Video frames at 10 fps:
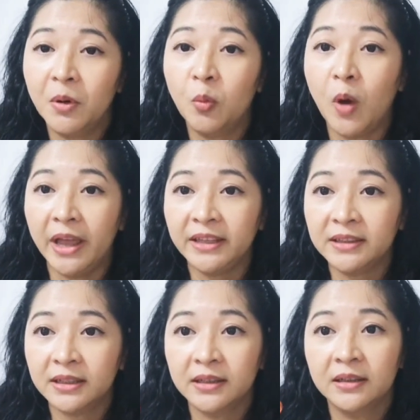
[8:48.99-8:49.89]

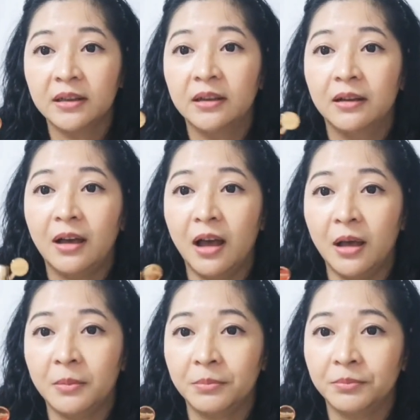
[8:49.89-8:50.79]
White,
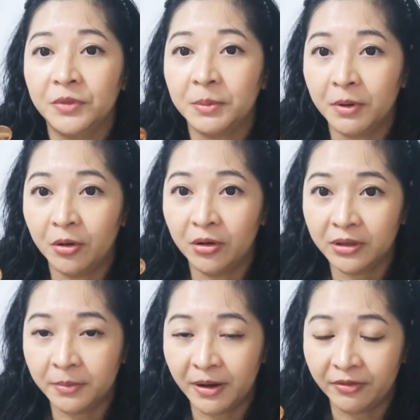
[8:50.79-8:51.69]
the eau
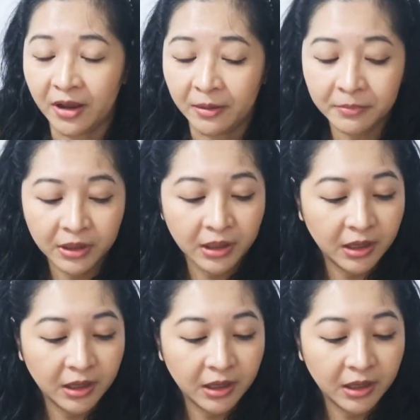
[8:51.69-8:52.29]
de parfum.